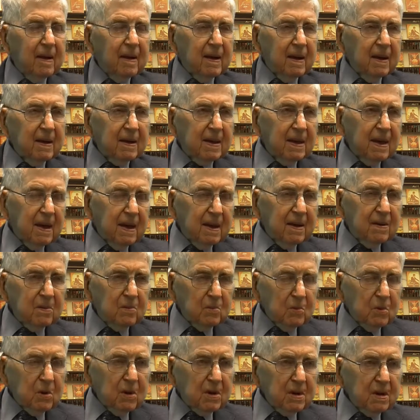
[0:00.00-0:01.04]
again,
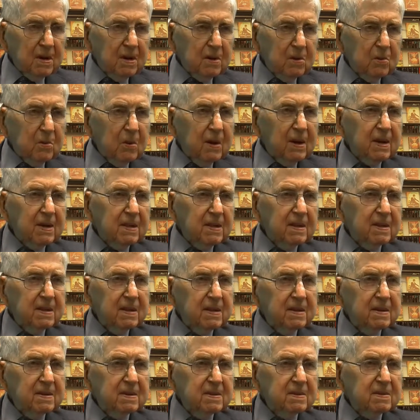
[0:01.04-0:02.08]
working quickly
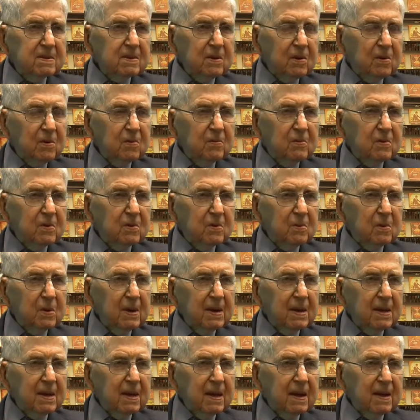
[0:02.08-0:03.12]
and over a
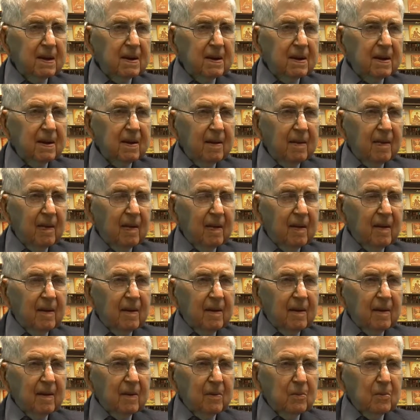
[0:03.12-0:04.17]
weekend,
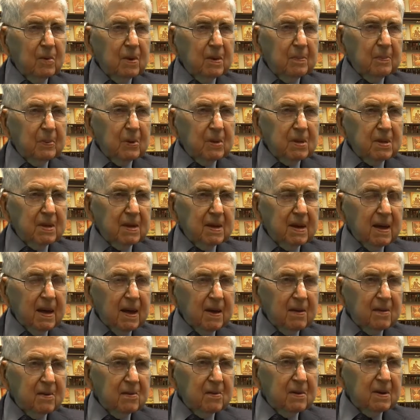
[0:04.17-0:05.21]
we put
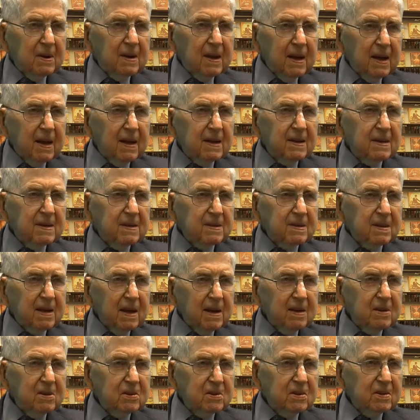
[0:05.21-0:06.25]
together an
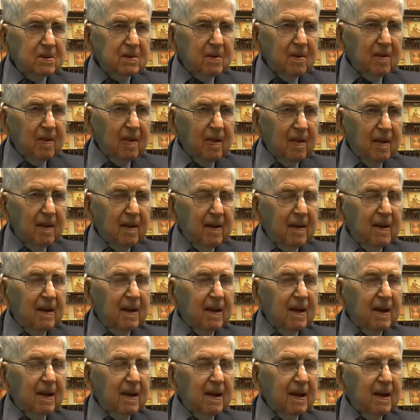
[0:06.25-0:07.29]
annexation
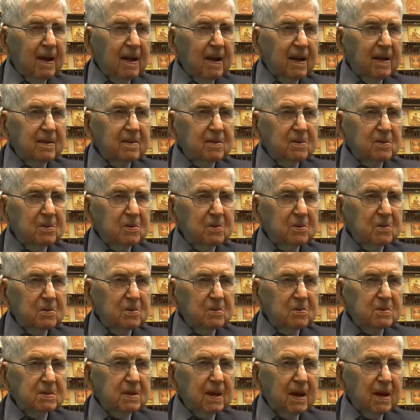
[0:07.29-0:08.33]
to
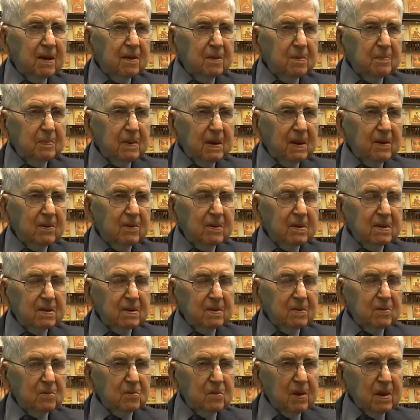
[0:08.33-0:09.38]
South
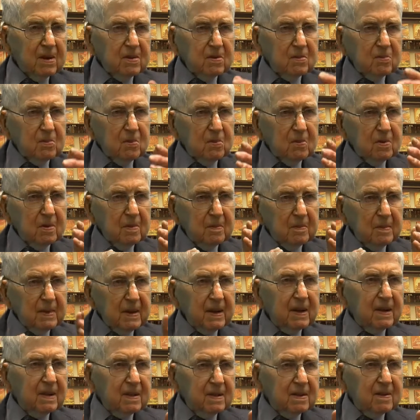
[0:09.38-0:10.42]
Barrington right through the
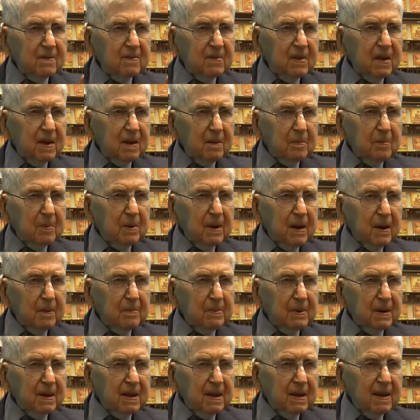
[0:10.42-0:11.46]
middle of their
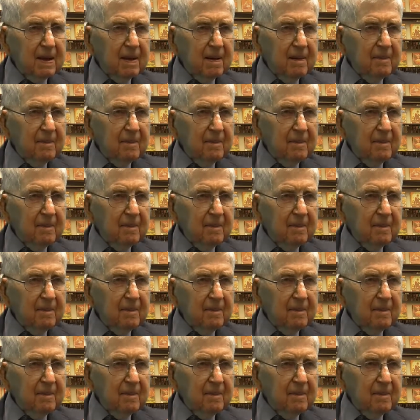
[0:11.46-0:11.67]
property.